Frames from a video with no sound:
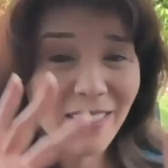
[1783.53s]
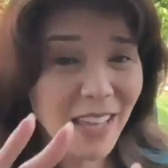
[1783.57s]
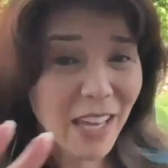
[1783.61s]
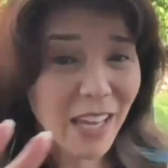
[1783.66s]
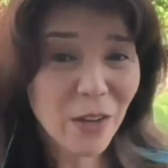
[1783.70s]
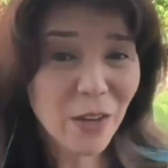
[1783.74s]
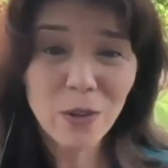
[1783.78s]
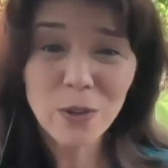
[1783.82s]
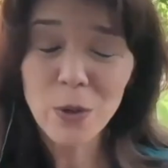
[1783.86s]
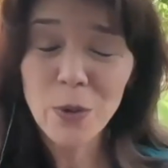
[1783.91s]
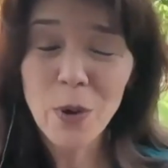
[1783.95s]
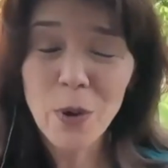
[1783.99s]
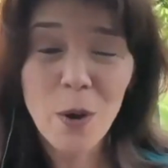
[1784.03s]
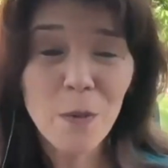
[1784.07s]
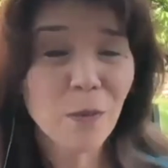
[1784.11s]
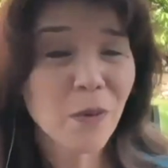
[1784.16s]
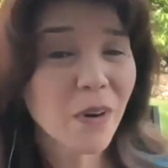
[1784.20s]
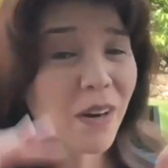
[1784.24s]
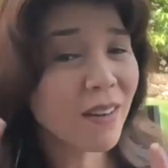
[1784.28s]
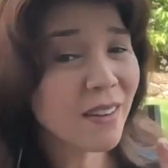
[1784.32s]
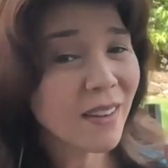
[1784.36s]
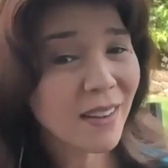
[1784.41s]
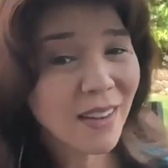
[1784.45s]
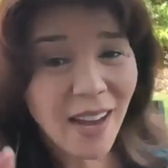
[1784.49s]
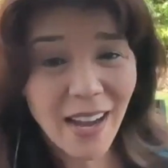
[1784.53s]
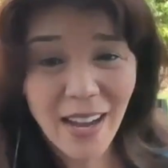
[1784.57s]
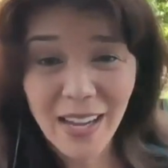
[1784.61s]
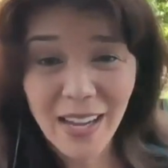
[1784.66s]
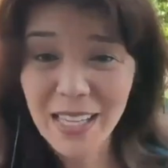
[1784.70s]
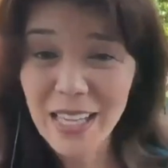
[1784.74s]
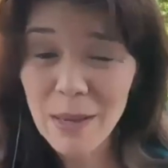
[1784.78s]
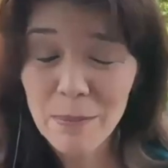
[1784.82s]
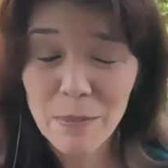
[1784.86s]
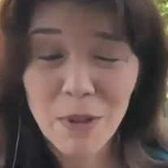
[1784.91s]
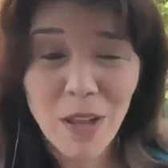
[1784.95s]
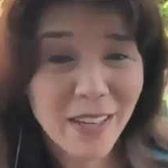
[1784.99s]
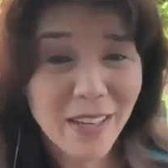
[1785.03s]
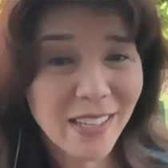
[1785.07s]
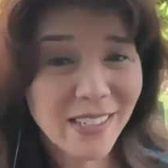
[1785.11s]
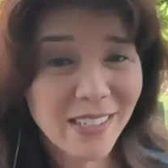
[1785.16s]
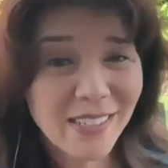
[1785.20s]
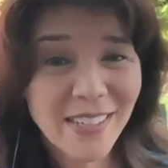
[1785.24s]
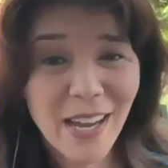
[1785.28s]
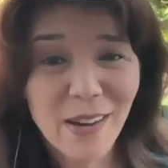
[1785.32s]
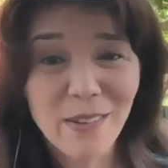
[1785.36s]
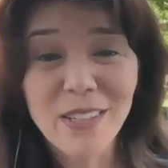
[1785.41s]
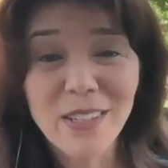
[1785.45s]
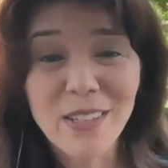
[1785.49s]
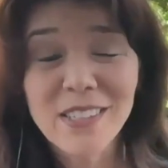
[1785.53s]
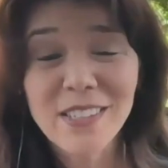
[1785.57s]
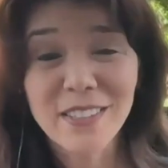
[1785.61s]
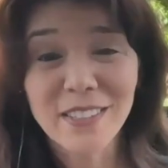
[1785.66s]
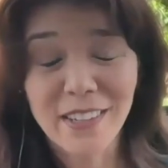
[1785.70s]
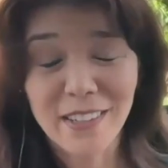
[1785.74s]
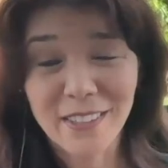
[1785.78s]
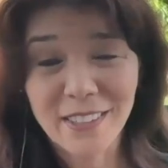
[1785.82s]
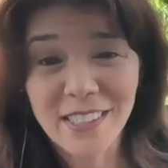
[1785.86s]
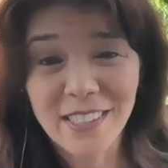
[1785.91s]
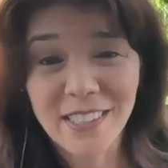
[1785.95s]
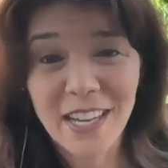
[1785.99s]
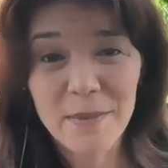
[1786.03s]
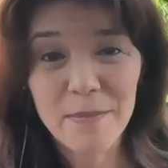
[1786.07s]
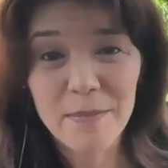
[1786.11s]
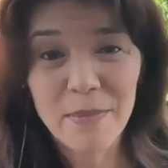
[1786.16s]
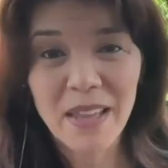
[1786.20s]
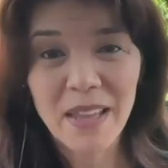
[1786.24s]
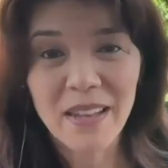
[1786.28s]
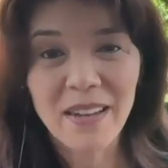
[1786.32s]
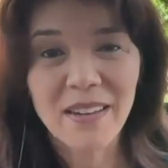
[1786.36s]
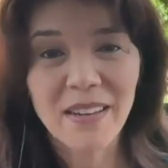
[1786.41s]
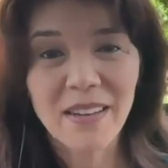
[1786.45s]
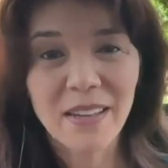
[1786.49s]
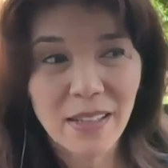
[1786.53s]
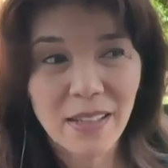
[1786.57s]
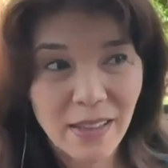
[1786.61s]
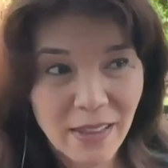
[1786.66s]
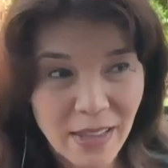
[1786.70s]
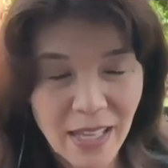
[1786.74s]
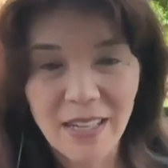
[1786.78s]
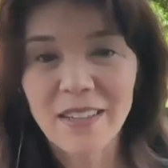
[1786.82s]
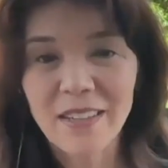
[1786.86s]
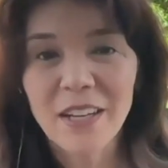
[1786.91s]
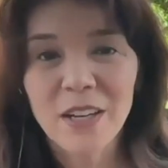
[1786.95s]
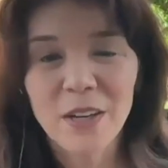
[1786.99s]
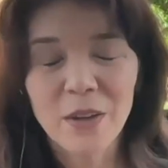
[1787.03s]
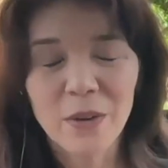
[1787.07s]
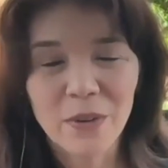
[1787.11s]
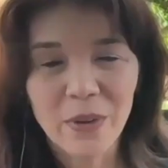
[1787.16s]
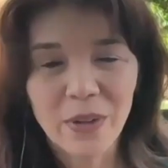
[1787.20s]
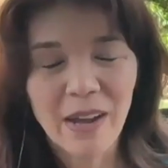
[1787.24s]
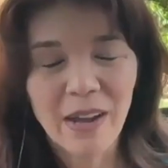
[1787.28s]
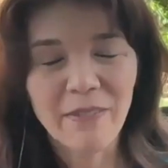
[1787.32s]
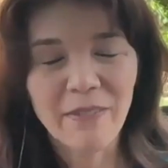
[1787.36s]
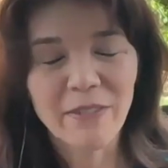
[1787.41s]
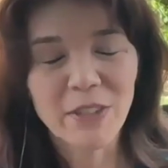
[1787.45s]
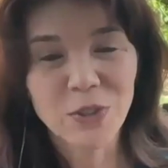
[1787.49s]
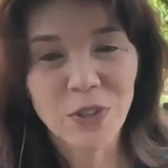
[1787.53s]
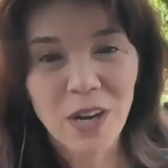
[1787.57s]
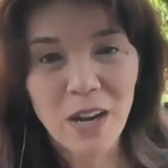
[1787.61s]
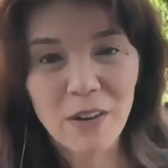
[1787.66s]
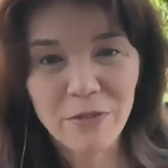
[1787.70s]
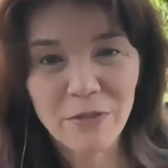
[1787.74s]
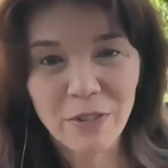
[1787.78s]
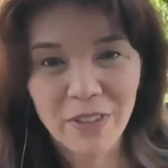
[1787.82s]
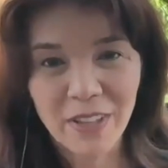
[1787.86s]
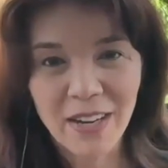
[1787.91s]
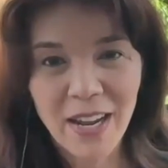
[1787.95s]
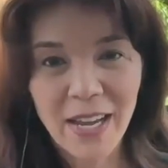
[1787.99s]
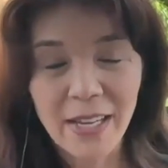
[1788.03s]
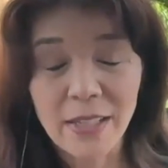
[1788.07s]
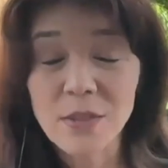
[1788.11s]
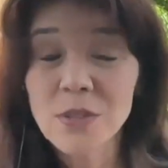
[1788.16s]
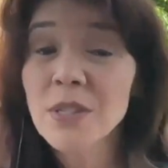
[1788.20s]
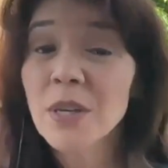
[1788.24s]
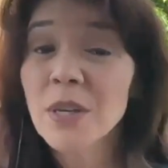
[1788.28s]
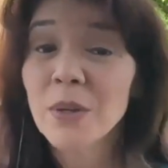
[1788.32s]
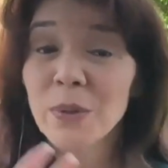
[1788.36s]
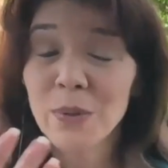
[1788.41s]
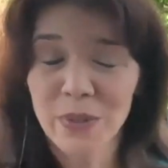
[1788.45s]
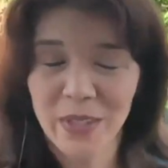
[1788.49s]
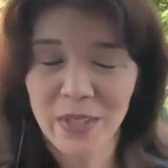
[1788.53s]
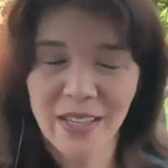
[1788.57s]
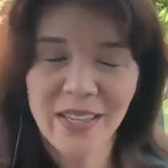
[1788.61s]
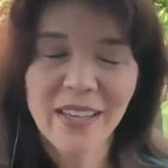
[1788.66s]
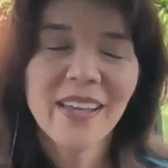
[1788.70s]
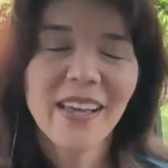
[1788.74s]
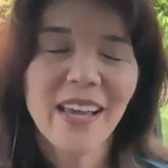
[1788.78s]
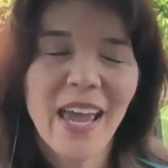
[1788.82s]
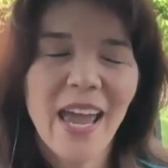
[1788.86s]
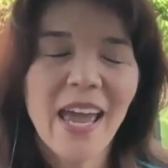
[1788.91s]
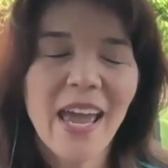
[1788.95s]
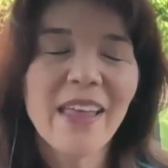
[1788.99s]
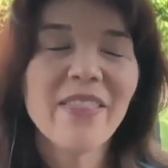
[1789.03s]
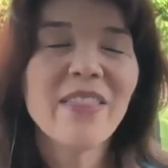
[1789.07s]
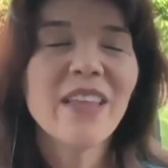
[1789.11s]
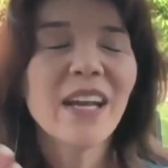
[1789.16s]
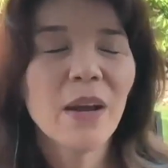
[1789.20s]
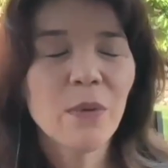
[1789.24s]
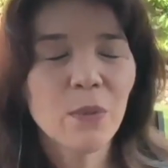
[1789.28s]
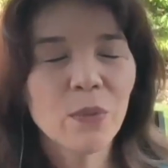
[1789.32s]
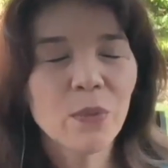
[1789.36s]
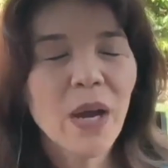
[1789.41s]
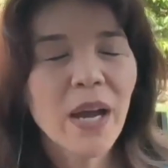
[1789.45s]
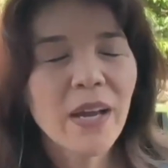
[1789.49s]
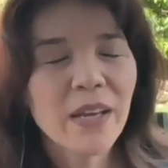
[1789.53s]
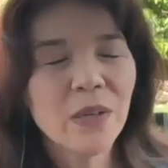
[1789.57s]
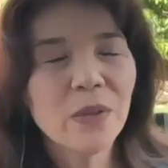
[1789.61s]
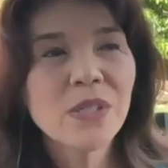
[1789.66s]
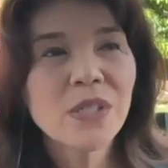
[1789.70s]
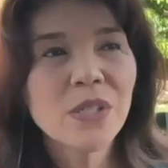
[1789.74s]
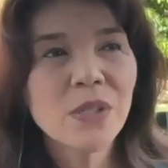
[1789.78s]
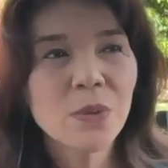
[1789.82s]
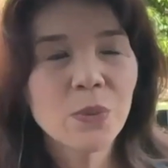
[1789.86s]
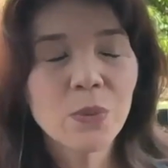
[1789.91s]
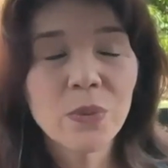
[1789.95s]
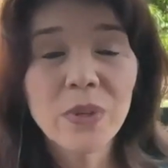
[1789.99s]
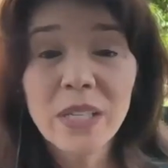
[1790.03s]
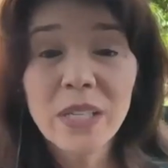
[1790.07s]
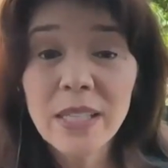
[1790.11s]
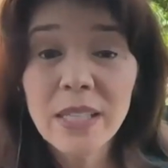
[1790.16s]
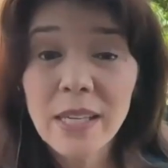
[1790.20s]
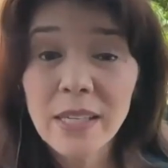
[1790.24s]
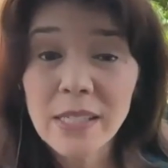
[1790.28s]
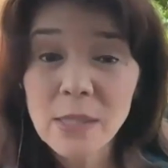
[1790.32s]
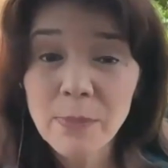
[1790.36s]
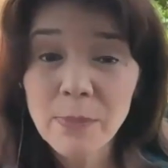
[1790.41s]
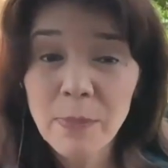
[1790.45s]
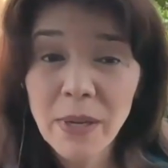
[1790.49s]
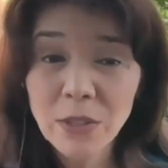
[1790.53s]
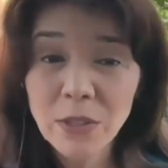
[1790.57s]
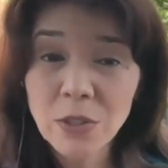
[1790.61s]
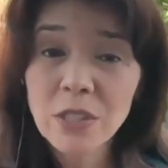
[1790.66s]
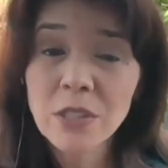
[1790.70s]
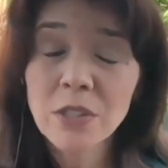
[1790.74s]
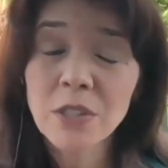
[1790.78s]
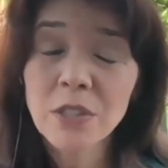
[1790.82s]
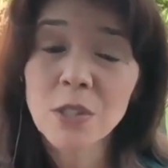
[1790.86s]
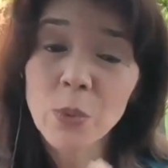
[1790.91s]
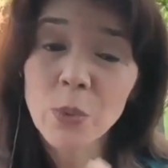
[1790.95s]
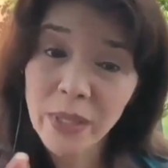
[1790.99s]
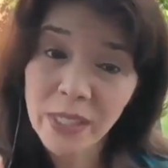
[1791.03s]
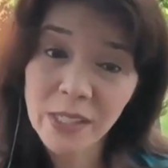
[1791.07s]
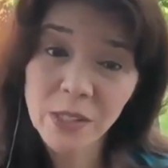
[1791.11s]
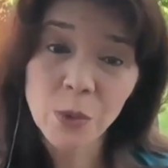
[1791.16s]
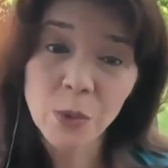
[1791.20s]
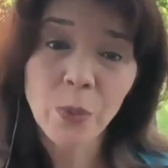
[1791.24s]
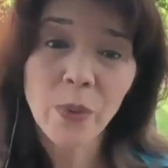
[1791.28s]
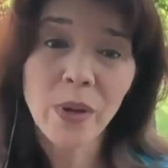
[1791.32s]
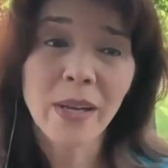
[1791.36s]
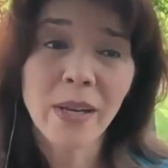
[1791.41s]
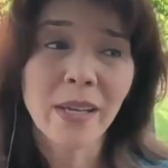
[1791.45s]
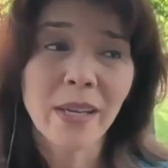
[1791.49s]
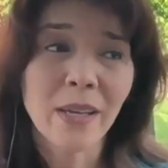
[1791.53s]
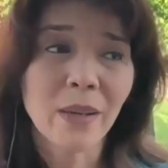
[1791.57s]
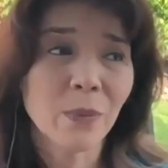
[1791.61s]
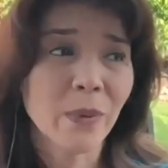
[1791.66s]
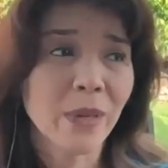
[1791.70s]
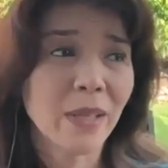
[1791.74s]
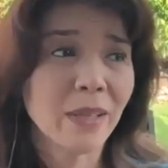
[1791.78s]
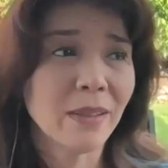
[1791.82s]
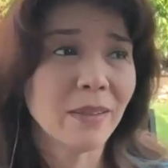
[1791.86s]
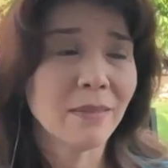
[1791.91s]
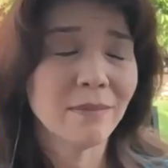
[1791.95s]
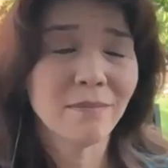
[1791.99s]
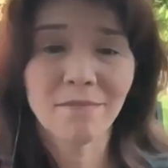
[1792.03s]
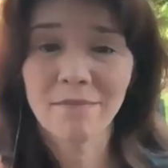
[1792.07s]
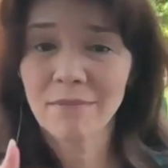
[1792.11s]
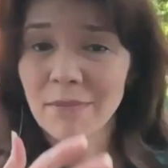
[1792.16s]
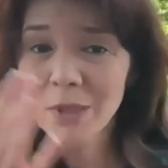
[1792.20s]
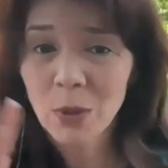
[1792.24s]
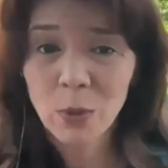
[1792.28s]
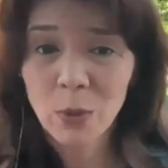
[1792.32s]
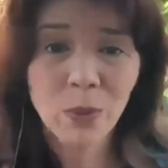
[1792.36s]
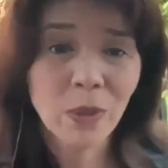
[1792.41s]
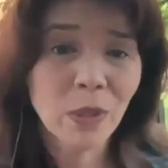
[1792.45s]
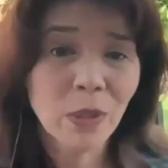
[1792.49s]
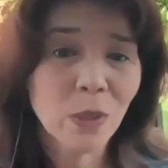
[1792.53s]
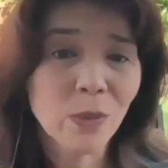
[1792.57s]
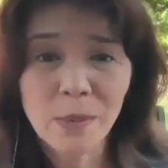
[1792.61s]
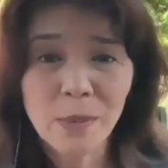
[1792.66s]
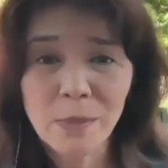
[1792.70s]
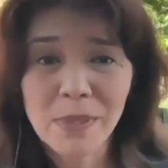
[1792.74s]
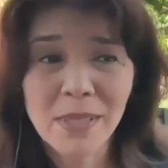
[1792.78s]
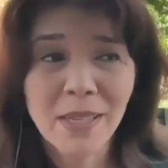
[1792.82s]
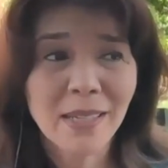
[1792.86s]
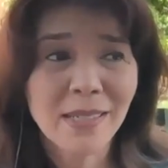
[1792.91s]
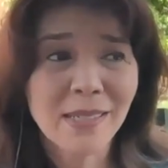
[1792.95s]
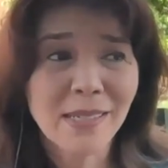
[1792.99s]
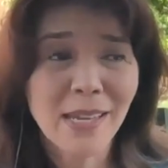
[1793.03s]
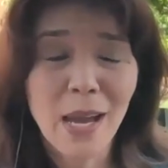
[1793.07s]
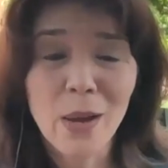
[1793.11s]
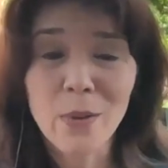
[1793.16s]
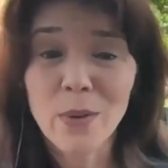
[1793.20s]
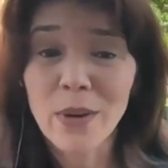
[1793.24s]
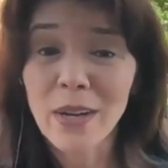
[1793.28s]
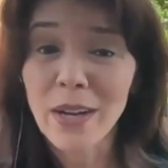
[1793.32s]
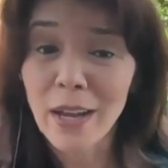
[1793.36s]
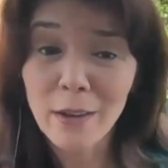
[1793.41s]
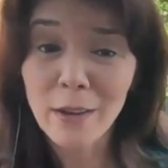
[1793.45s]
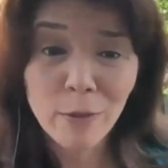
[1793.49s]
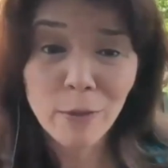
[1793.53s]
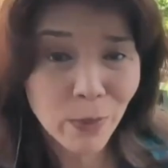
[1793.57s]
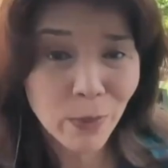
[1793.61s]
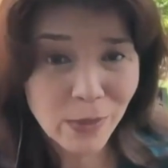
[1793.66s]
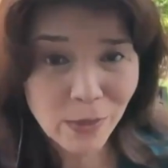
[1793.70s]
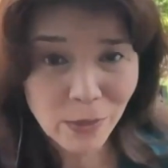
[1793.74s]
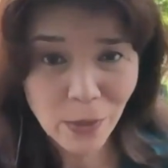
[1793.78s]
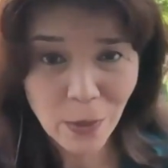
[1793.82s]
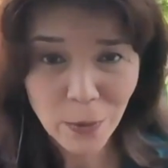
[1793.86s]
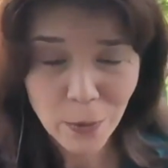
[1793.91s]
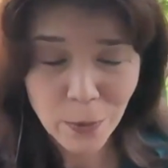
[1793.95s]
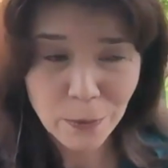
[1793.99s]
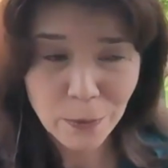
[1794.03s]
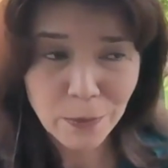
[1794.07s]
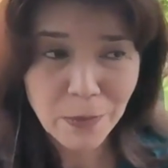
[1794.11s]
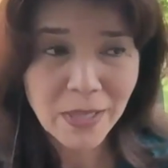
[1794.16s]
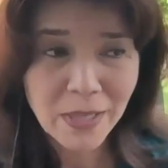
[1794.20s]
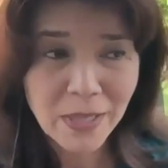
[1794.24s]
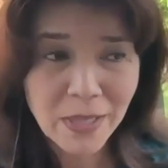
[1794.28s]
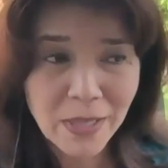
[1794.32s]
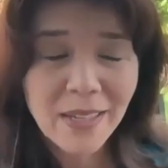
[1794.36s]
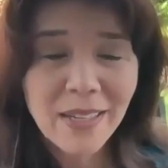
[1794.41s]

They go do homework. I keep locking down until dinner time, and then, it'd have to shut off for the night. So And then I used to really, especially during 2020 when the world was upside down and everyone's home.